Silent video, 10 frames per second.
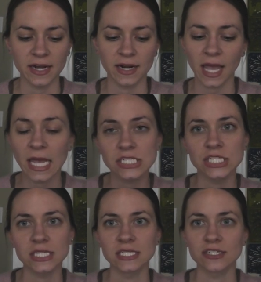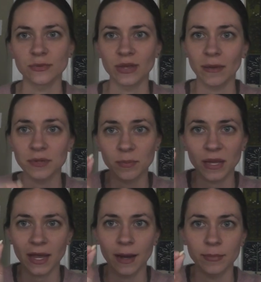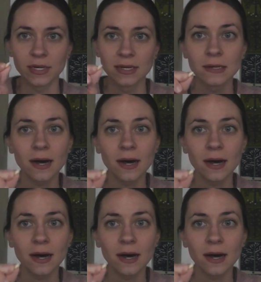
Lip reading: and occasionally she'll be able to pick up